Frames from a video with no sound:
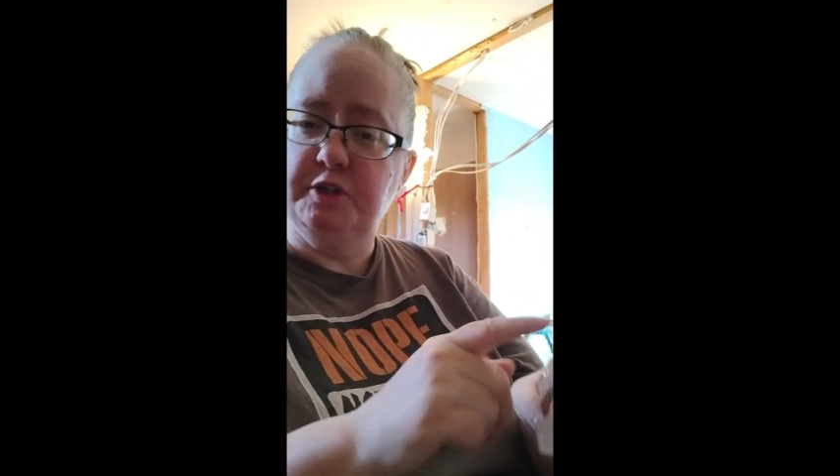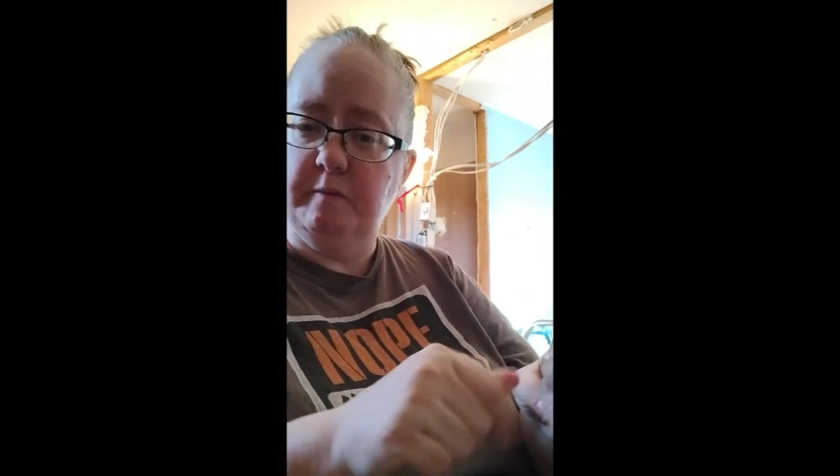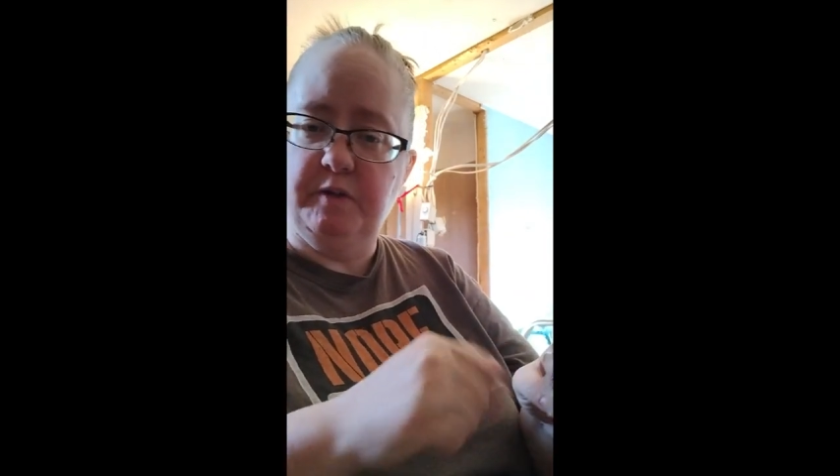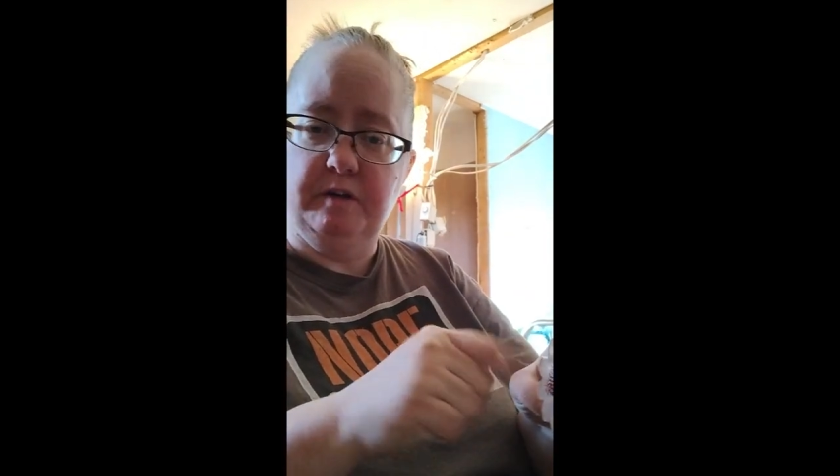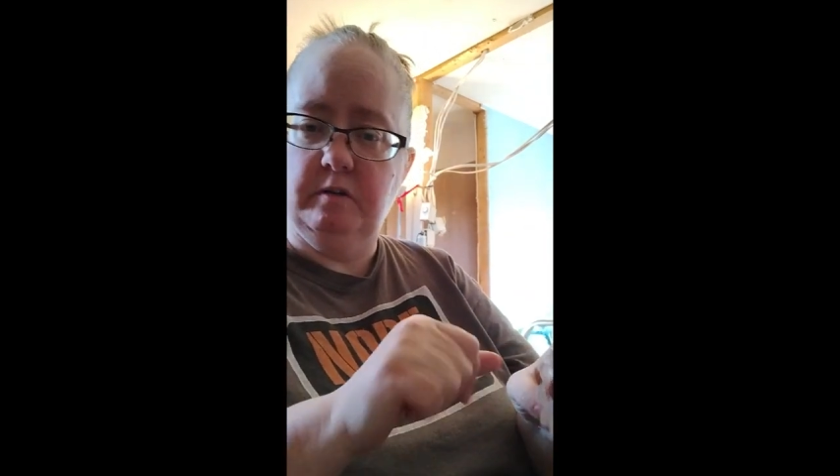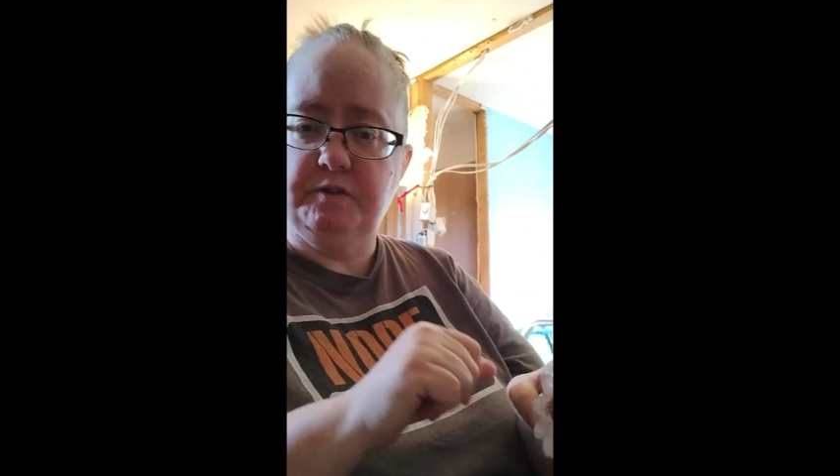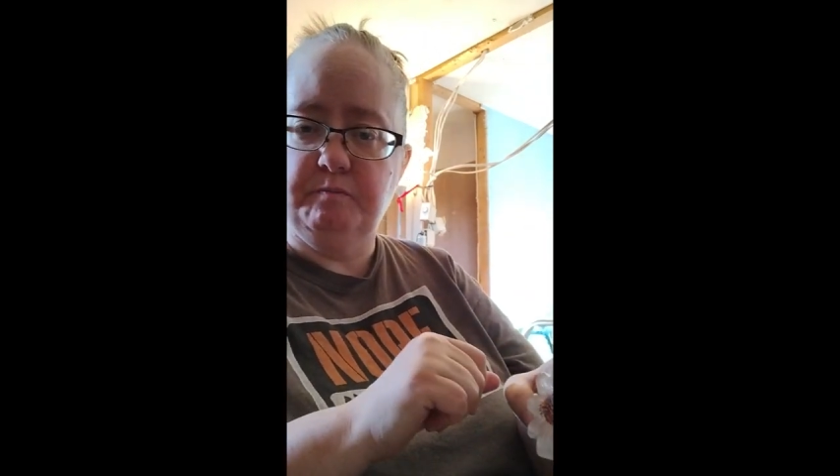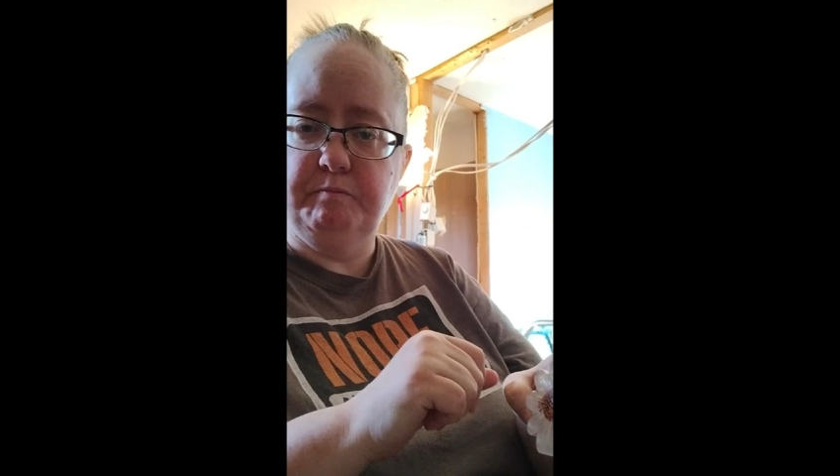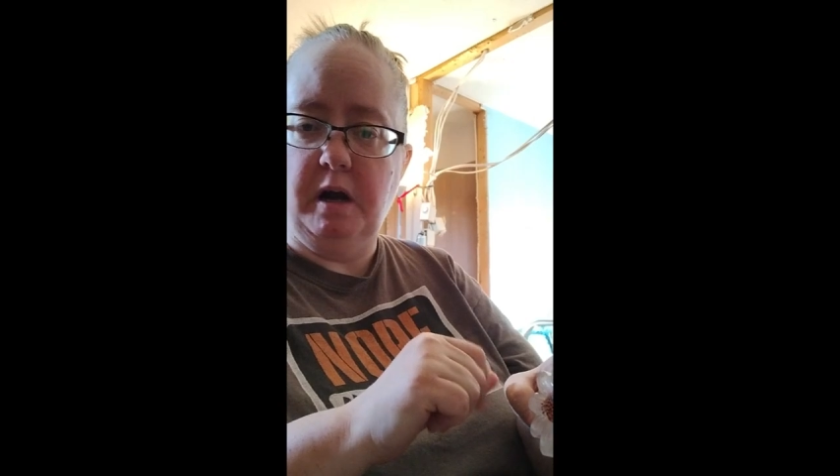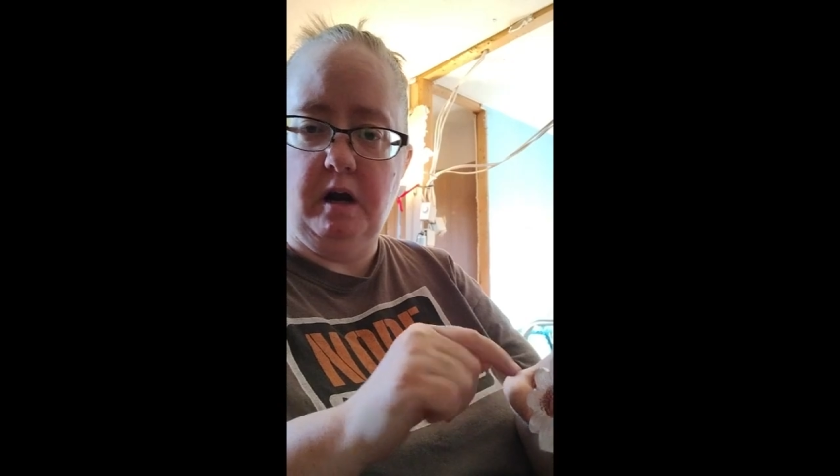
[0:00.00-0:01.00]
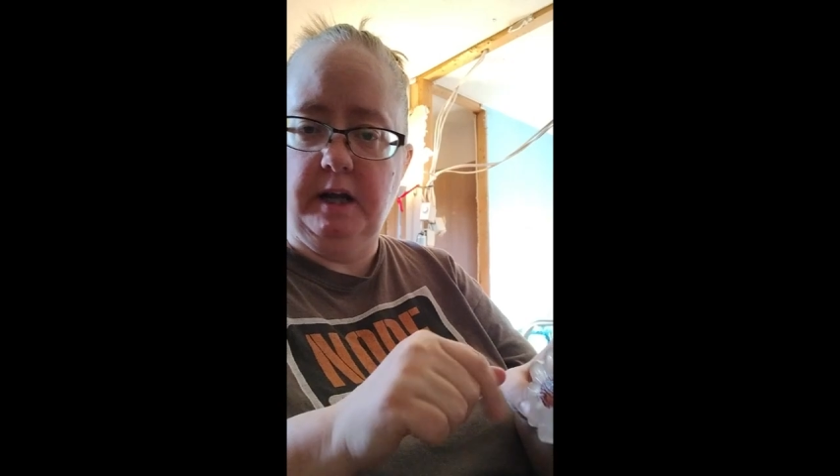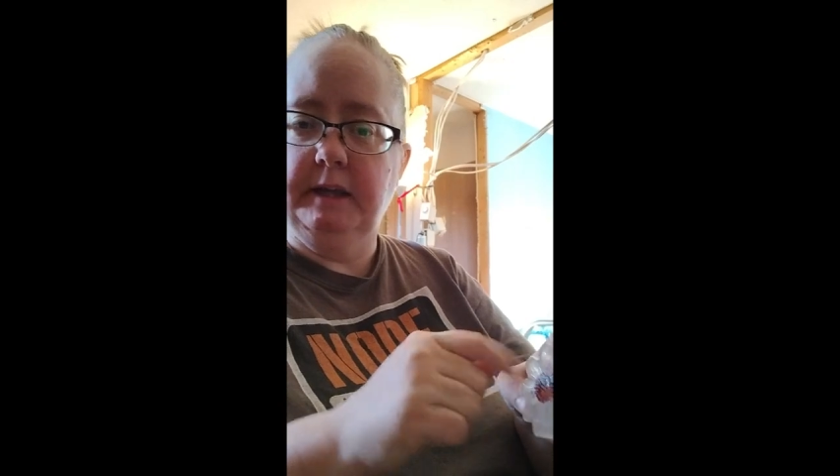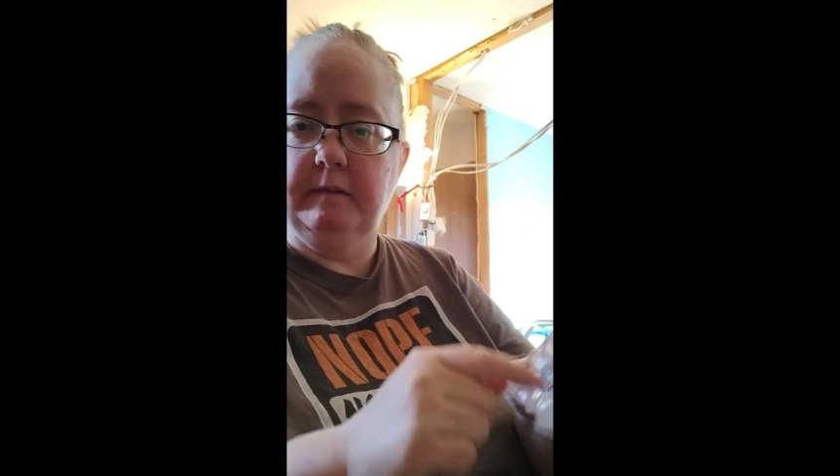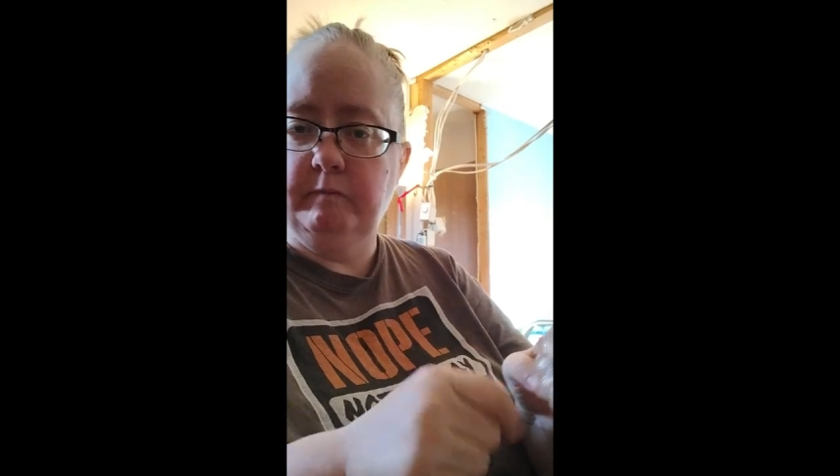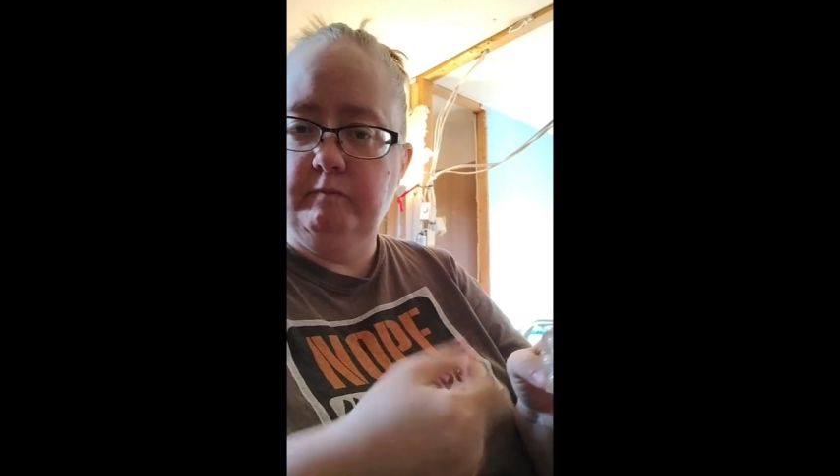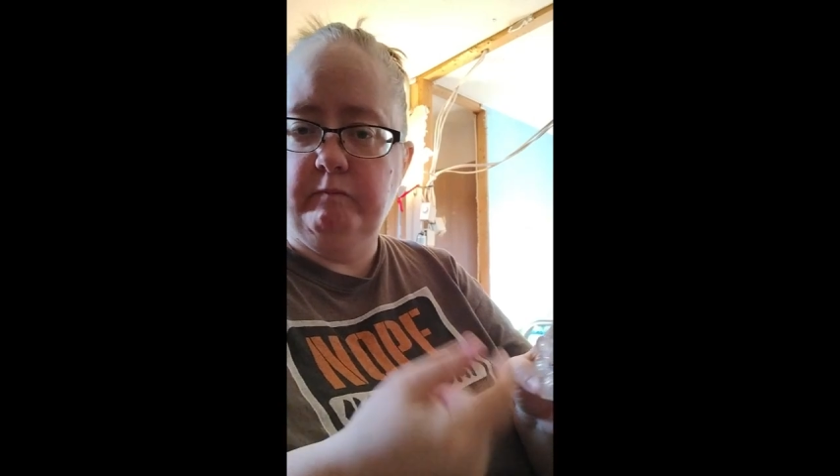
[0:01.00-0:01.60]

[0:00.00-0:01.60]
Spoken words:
something else behind.